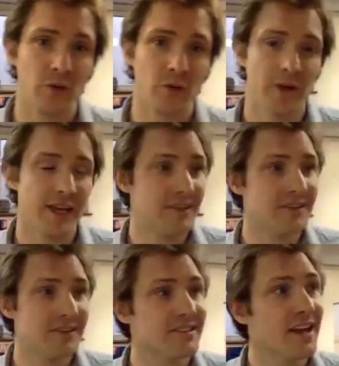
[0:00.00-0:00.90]

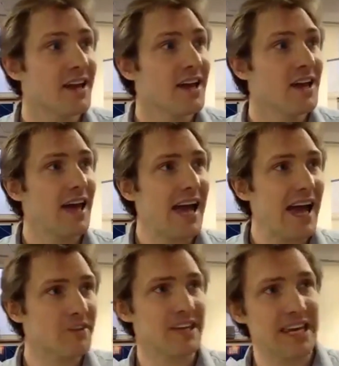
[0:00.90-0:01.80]
is, how
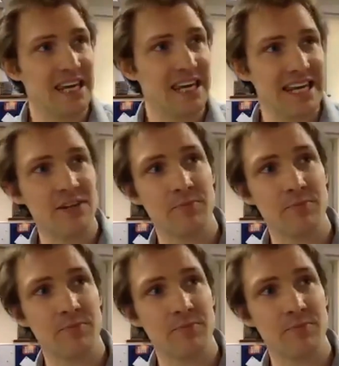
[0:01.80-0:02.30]
does it lead